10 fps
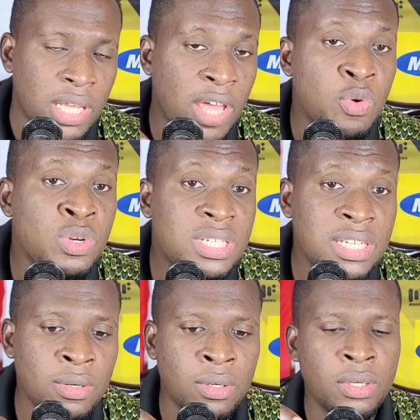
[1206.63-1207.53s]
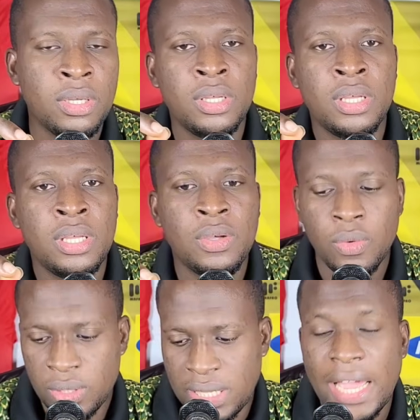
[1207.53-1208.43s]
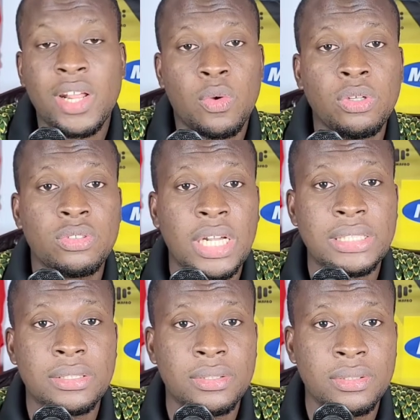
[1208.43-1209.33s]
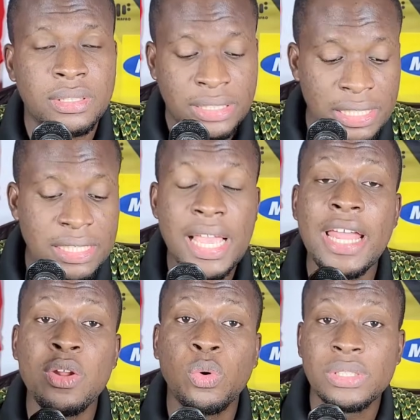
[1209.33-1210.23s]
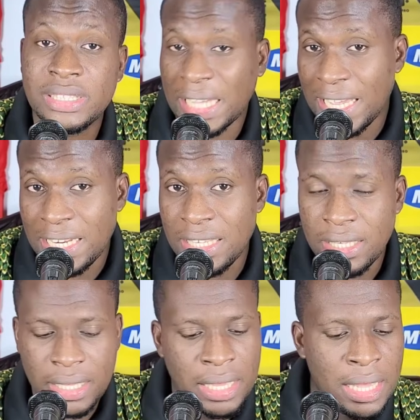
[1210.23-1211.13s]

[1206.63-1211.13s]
Enu nti no sign a contract no. Se si e no signing.